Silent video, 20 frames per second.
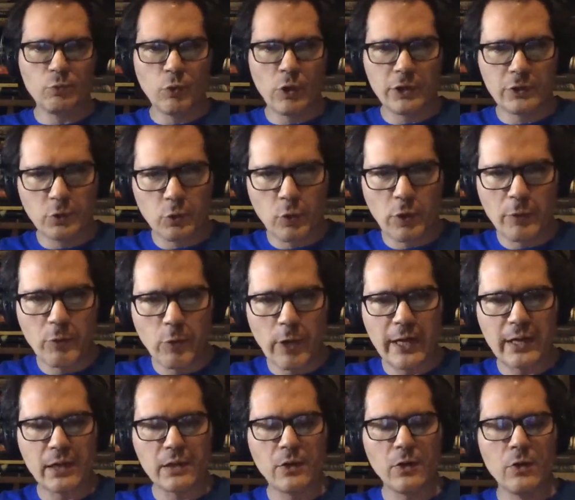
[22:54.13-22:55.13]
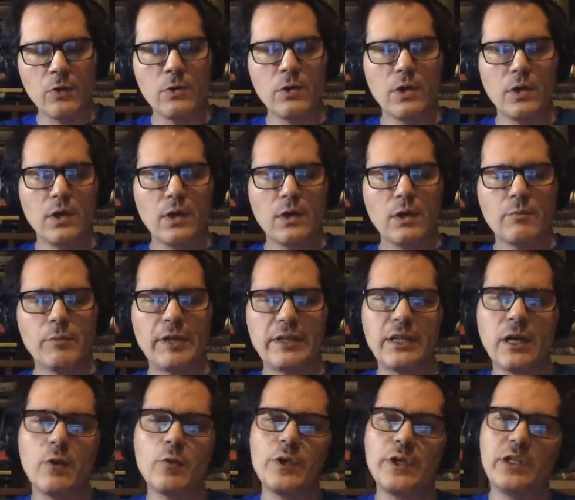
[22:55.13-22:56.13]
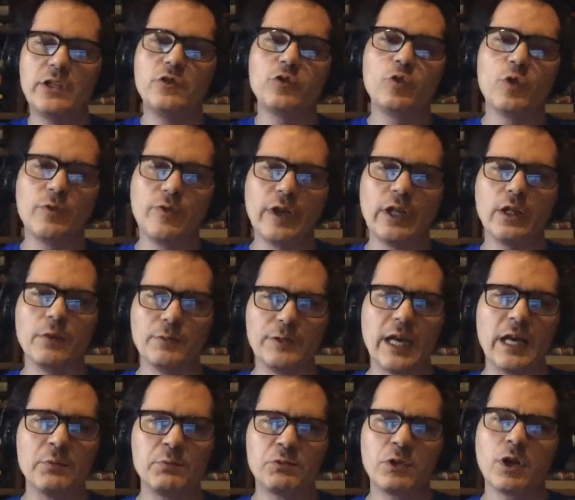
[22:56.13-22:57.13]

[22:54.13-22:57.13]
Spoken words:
do we want to go, but now we need to develop that.